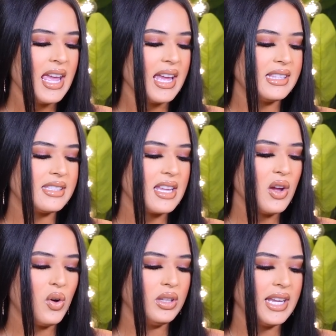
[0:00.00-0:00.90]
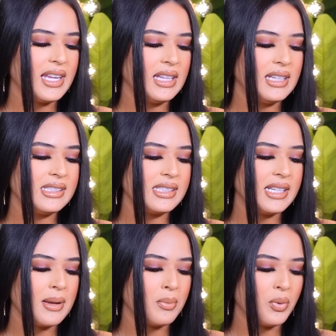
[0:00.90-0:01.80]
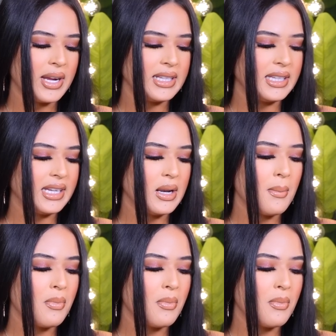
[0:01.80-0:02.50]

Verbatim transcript: it's the Olay Cleansing and Brightening